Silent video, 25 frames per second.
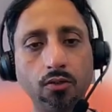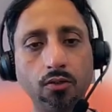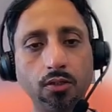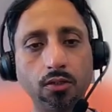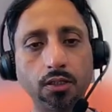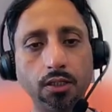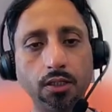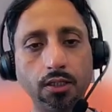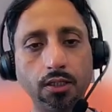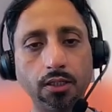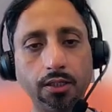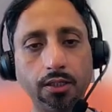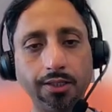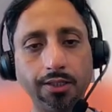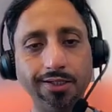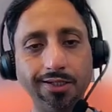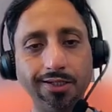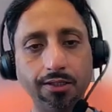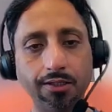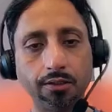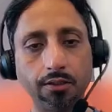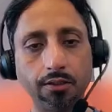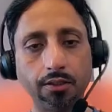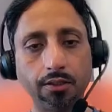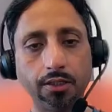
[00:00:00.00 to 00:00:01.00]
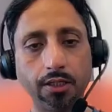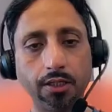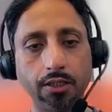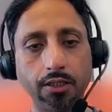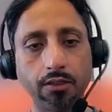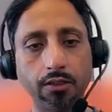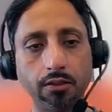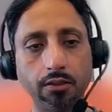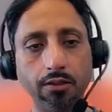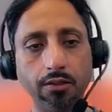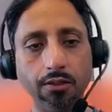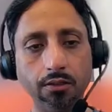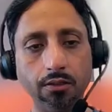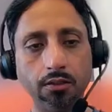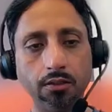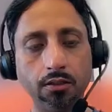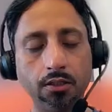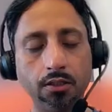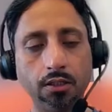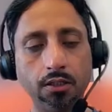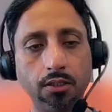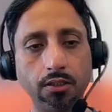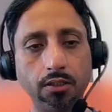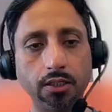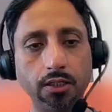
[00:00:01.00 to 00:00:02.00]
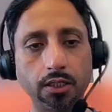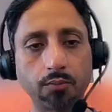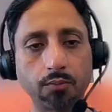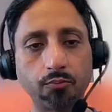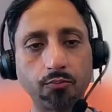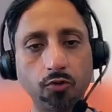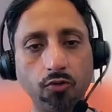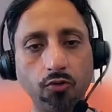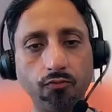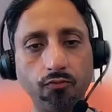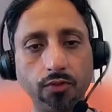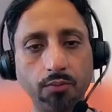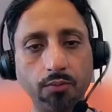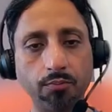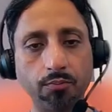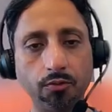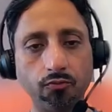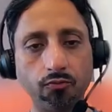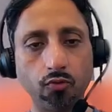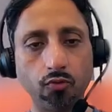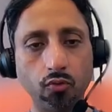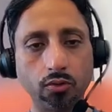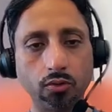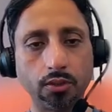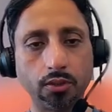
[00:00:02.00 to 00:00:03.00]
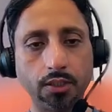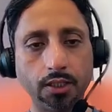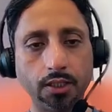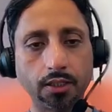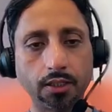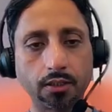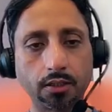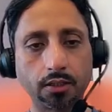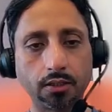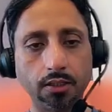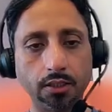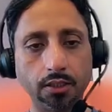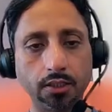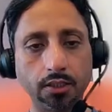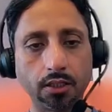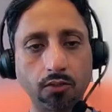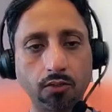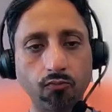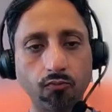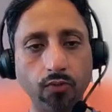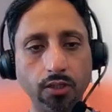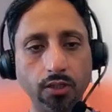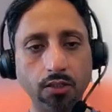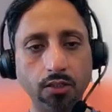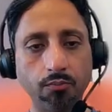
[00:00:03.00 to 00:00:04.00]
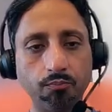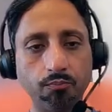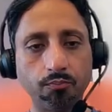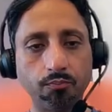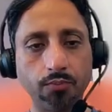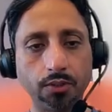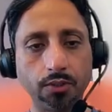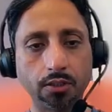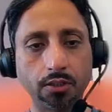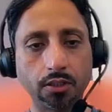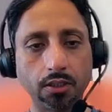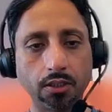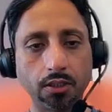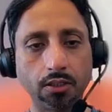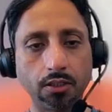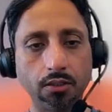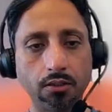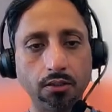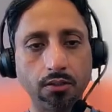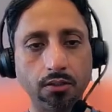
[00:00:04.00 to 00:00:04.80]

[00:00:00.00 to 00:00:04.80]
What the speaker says: here, like profit before tax, that is 20%